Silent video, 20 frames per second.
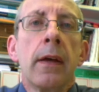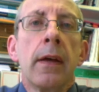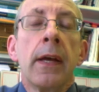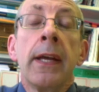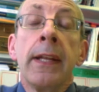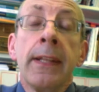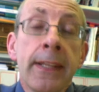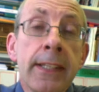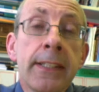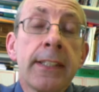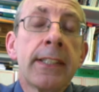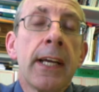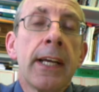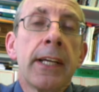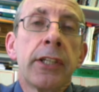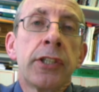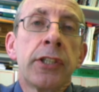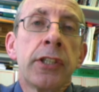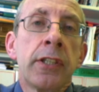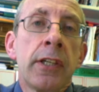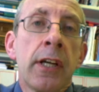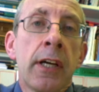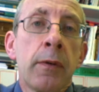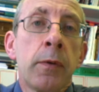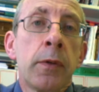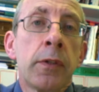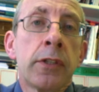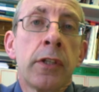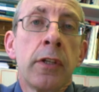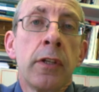In this section I
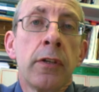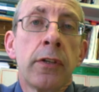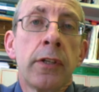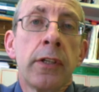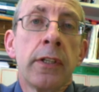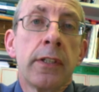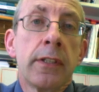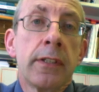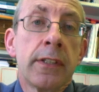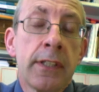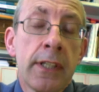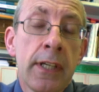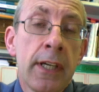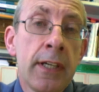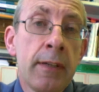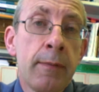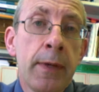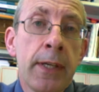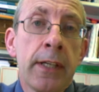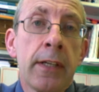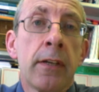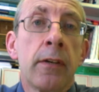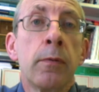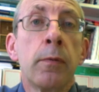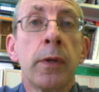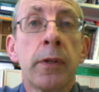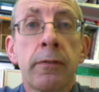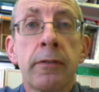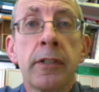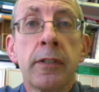want to look at timing
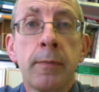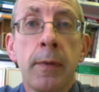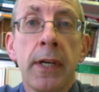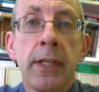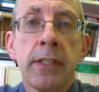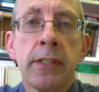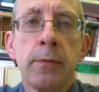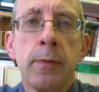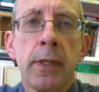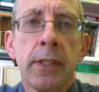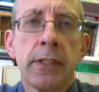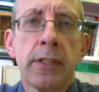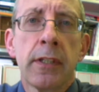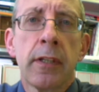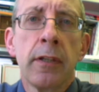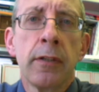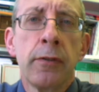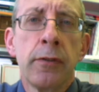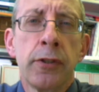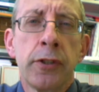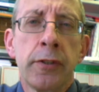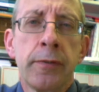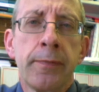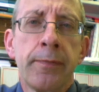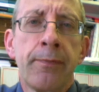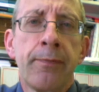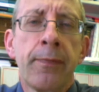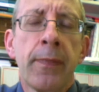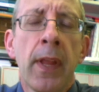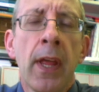with respect to exclusion.
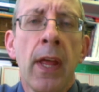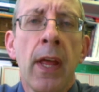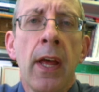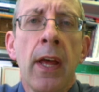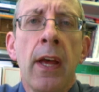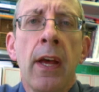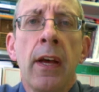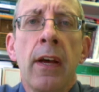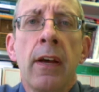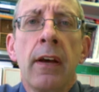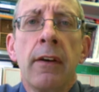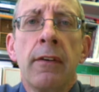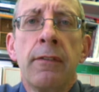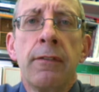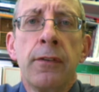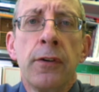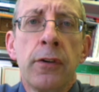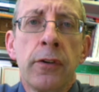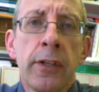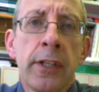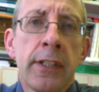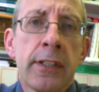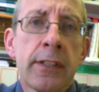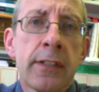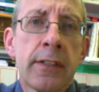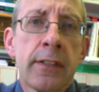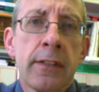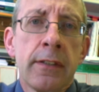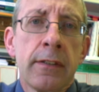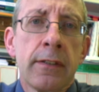For
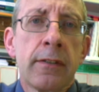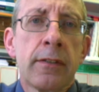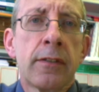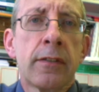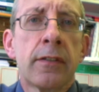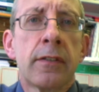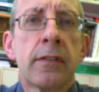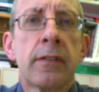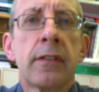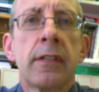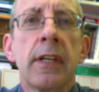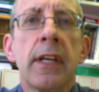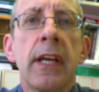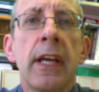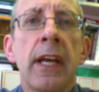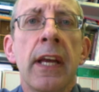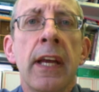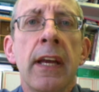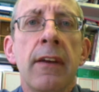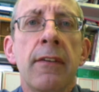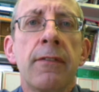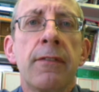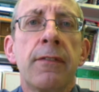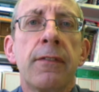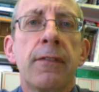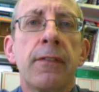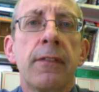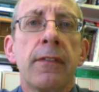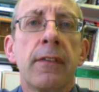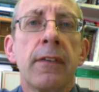instance,
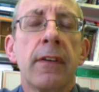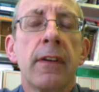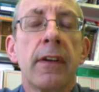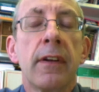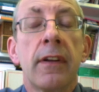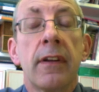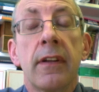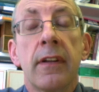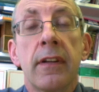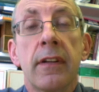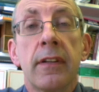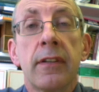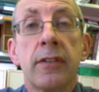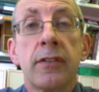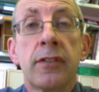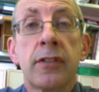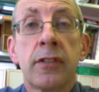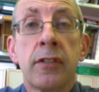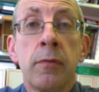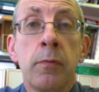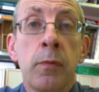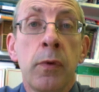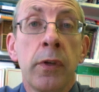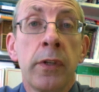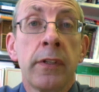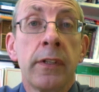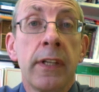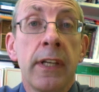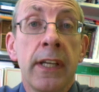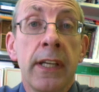if
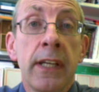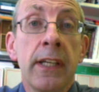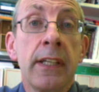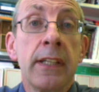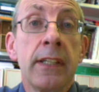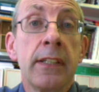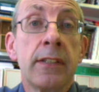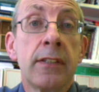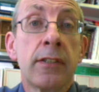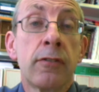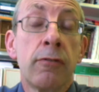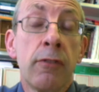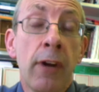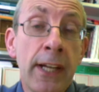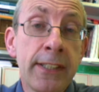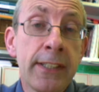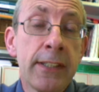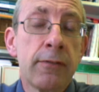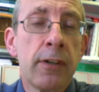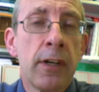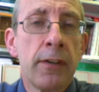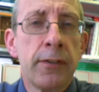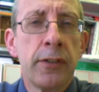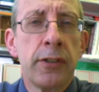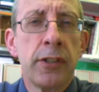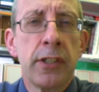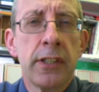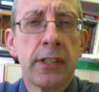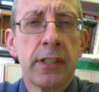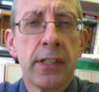someone is granted
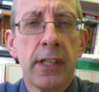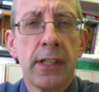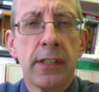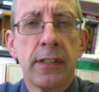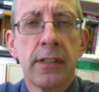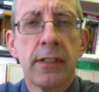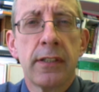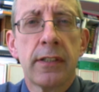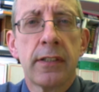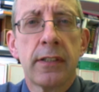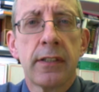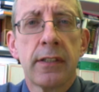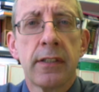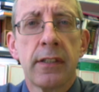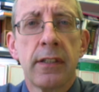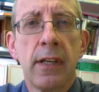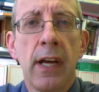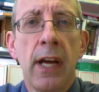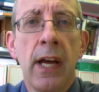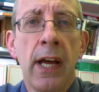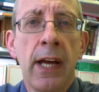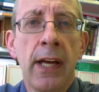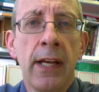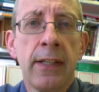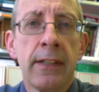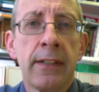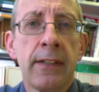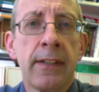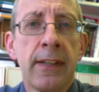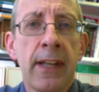refugee status
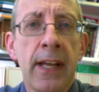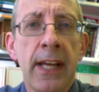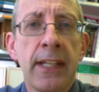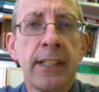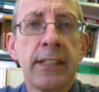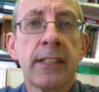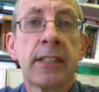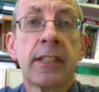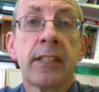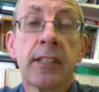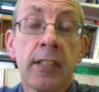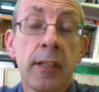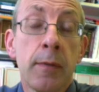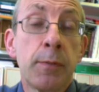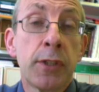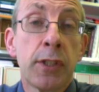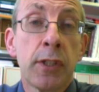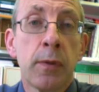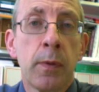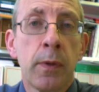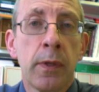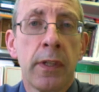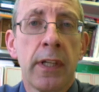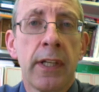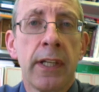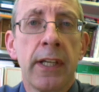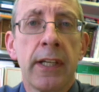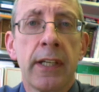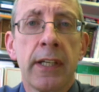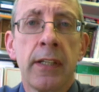and then
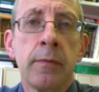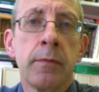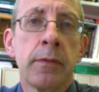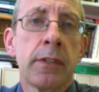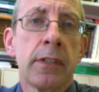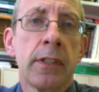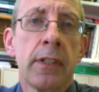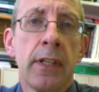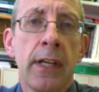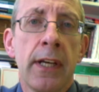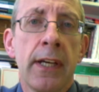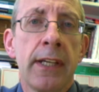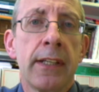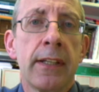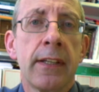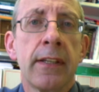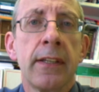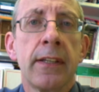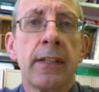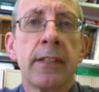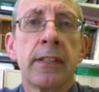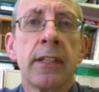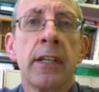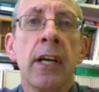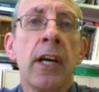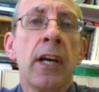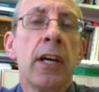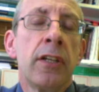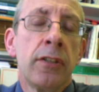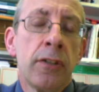subsequently it comes to light that
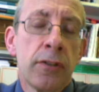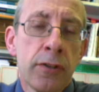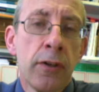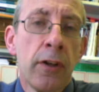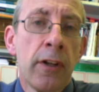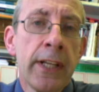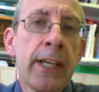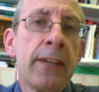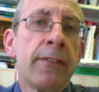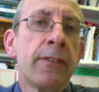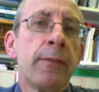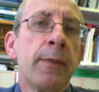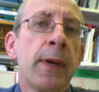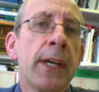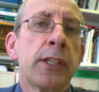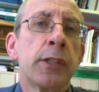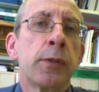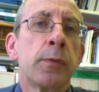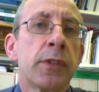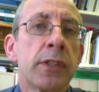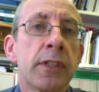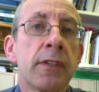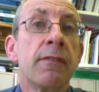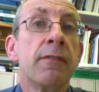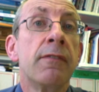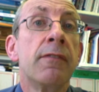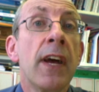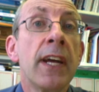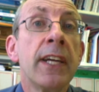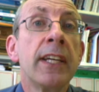not all the information was
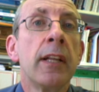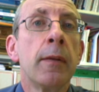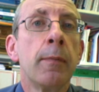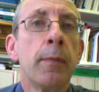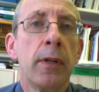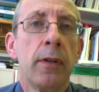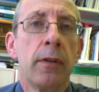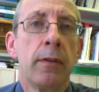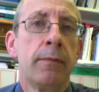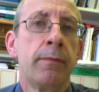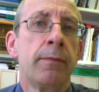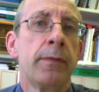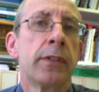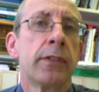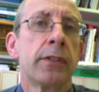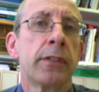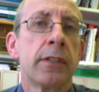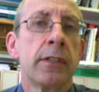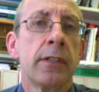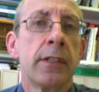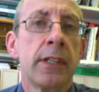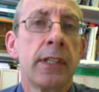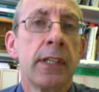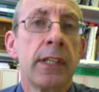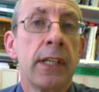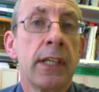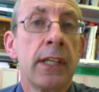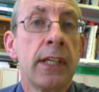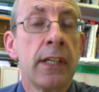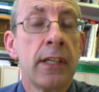available to
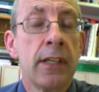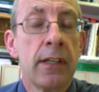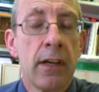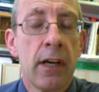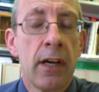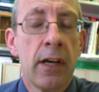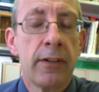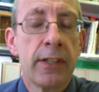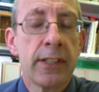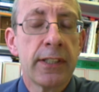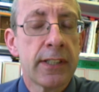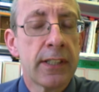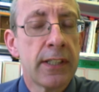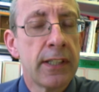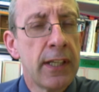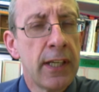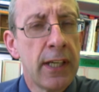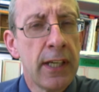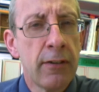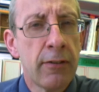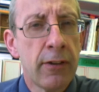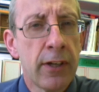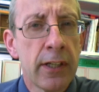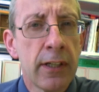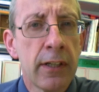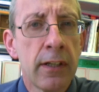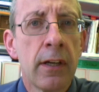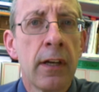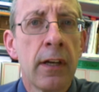the RSD hearing,